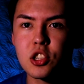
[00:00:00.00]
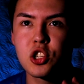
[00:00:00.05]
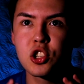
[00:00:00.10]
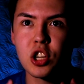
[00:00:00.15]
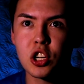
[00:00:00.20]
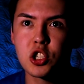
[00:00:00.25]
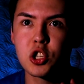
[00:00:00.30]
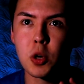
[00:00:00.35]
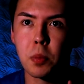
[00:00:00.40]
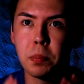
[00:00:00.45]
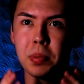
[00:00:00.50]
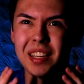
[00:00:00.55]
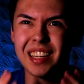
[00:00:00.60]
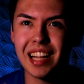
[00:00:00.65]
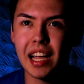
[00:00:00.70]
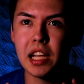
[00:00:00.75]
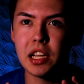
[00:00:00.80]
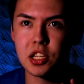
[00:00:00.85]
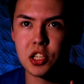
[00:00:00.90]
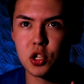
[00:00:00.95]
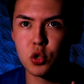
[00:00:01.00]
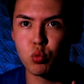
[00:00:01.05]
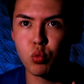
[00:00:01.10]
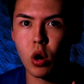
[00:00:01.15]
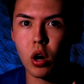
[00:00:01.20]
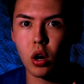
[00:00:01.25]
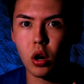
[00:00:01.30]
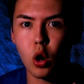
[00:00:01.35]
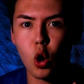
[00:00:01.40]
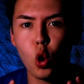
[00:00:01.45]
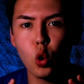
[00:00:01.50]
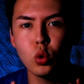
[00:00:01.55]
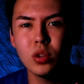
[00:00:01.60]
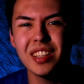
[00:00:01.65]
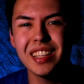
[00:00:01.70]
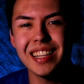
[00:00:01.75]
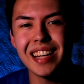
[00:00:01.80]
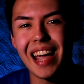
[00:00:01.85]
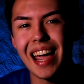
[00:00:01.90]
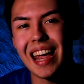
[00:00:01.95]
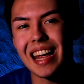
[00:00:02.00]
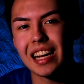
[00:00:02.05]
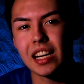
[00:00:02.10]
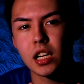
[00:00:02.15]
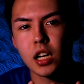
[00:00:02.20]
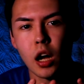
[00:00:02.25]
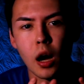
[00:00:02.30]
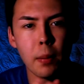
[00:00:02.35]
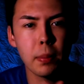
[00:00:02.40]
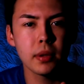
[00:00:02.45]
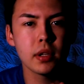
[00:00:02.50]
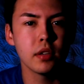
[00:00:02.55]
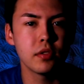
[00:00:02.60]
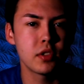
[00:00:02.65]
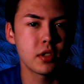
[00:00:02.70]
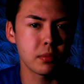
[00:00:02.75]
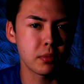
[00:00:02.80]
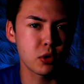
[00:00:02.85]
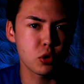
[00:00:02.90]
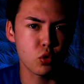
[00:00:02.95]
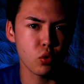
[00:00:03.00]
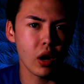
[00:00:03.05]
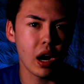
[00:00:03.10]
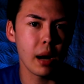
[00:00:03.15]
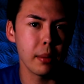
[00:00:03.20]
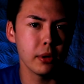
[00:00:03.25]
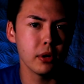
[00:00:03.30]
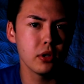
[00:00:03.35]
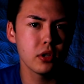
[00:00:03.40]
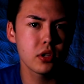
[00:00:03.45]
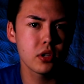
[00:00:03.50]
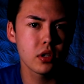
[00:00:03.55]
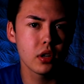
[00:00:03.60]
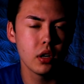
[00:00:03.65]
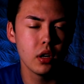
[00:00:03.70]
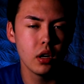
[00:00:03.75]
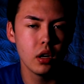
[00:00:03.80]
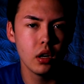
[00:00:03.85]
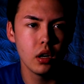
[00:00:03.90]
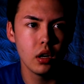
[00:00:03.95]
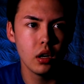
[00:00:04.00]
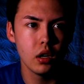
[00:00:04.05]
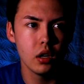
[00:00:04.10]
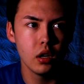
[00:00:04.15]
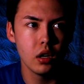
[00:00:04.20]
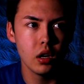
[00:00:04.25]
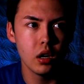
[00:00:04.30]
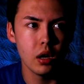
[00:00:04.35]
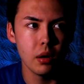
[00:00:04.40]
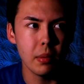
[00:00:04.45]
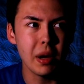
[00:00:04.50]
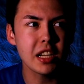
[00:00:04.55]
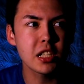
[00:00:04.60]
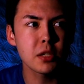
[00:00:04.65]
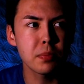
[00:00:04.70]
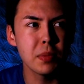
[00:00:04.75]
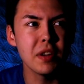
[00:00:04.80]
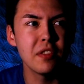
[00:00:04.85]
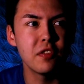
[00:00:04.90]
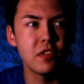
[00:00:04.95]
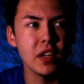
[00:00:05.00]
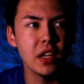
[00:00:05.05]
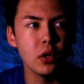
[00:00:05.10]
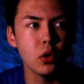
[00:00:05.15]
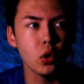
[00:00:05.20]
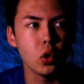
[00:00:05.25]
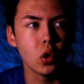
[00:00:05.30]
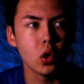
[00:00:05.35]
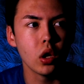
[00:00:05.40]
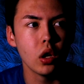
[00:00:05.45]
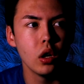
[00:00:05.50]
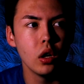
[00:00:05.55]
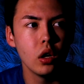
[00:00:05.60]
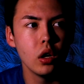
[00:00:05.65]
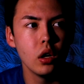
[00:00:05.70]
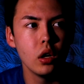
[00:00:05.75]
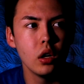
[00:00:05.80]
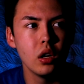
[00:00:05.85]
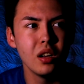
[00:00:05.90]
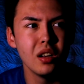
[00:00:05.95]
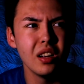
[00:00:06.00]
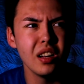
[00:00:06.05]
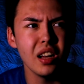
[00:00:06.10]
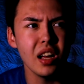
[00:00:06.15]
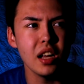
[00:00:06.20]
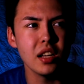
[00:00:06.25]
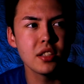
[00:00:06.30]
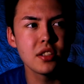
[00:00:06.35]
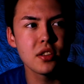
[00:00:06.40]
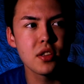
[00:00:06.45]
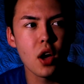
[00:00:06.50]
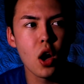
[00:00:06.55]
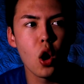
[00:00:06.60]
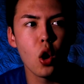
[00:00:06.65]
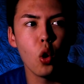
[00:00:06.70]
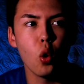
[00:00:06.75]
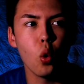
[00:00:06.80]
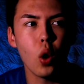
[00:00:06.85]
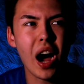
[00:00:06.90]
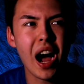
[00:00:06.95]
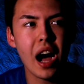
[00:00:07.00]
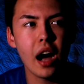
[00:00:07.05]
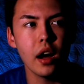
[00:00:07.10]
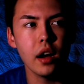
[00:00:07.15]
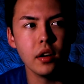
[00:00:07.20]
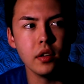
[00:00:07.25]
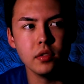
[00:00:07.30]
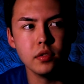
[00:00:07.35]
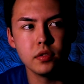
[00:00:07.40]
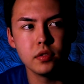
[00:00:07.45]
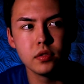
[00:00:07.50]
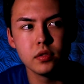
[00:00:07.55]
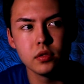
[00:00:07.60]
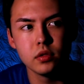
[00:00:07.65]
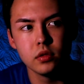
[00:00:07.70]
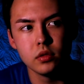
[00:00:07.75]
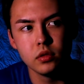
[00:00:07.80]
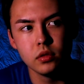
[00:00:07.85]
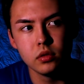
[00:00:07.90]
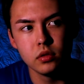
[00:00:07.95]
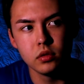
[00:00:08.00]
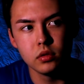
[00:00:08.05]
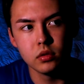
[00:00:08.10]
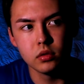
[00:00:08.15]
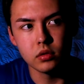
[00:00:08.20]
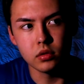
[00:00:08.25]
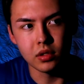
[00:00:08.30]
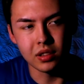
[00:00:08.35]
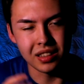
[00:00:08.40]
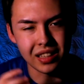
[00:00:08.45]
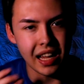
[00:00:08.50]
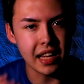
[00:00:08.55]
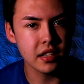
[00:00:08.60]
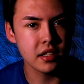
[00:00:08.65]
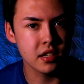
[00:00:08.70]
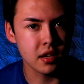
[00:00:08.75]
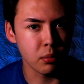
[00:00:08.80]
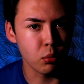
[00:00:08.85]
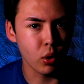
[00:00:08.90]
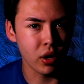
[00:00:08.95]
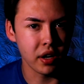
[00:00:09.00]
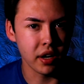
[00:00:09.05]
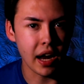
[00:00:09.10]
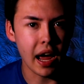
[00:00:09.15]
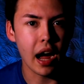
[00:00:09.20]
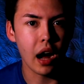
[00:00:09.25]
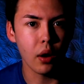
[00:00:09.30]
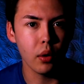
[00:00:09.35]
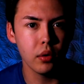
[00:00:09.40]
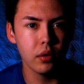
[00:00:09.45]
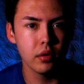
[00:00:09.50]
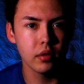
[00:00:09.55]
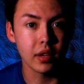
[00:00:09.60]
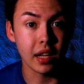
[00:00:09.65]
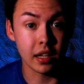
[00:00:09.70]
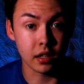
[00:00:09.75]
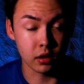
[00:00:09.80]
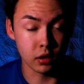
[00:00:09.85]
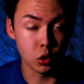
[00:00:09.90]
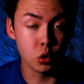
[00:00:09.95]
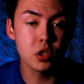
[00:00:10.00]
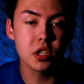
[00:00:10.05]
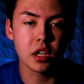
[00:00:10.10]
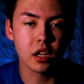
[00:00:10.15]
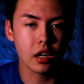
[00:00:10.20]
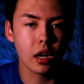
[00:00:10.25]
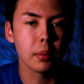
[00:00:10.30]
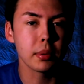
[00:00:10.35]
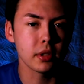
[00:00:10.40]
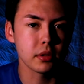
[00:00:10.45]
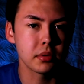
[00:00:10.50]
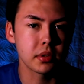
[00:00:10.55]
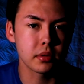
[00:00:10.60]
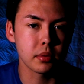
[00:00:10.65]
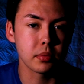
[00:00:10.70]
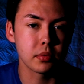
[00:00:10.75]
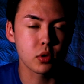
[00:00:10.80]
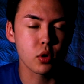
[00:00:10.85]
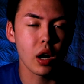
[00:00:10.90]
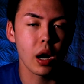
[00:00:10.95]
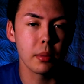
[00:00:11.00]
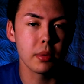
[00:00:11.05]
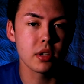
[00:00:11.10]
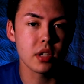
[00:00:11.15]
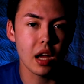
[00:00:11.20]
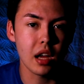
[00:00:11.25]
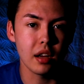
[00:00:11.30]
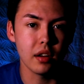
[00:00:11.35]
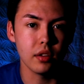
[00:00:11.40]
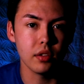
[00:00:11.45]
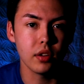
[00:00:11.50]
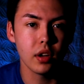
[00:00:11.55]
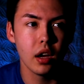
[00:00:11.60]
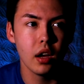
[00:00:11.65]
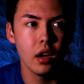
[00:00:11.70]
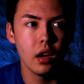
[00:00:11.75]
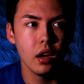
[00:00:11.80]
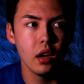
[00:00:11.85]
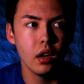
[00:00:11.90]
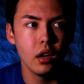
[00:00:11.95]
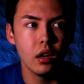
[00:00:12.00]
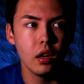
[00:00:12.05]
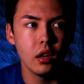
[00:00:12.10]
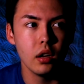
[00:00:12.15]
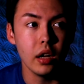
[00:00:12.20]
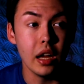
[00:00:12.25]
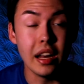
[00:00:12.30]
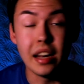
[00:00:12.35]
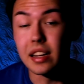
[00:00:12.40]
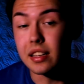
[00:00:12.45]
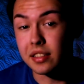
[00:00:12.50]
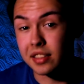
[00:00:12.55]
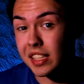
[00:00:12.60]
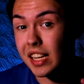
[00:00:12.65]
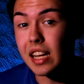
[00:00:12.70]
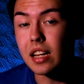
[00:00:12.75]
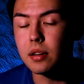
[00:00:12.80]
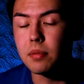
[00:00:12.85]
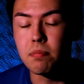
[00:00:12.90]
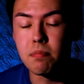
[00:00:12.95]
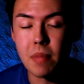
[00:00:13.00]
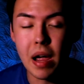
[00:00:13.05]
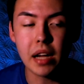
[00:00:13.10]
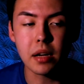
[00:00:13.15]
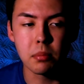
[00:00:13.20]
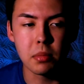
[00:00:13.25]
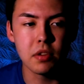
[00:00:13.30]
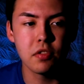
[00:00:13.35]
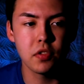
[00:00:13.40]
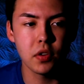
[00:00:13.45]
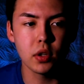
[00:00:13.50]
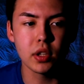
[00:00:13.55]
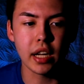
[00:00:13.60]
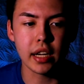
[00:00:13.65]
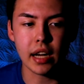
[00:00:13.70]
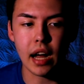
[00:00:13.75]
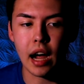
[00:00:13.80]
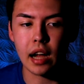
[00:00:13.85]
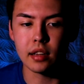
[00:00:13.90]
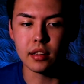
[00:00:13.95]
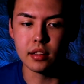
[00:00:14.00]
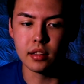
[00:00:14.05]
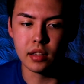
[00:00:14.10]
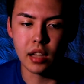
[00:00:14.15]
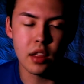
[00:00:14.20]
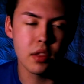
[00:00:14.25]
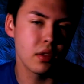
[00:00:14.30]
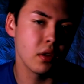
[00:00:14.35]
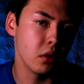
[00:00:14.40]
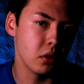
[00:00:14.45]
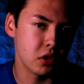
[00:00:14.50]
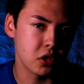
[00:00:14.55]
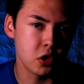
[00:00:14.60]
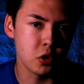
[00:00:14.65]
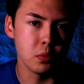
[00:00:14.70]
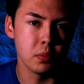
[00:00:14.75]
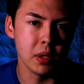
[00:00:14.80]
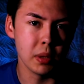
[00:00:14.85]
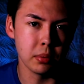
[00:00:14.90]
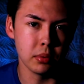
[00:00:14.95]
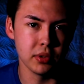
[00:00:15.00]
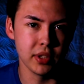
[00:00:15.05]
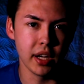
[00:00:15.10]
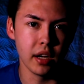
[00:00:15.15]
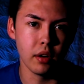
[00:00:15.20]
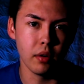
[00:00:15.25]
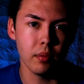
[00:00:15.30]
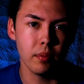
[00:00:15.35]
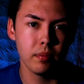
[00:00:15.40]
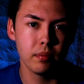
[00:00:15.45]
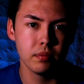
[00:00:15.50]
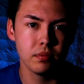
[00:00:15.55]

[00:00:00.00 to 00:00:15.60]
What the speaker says: such a place where only a couple of subscribers makes me feel as though I've let someone down, like losing a couple of subscribers has, and it did make me feel like I let those two people down.